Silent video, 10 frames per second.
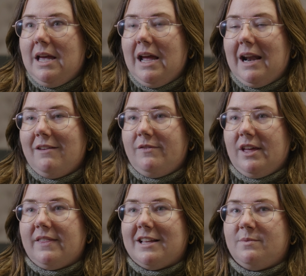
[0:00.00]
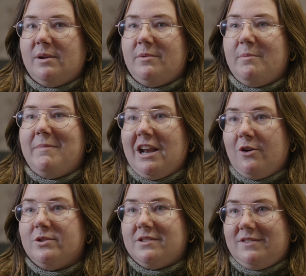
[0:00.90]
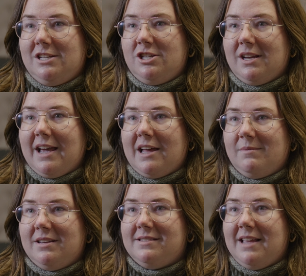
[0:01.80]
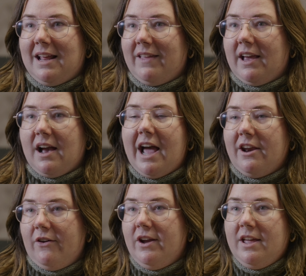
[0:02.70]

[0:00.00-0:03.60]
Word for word: and i feel like that's one of the main goals of teaching academy is saying like i don't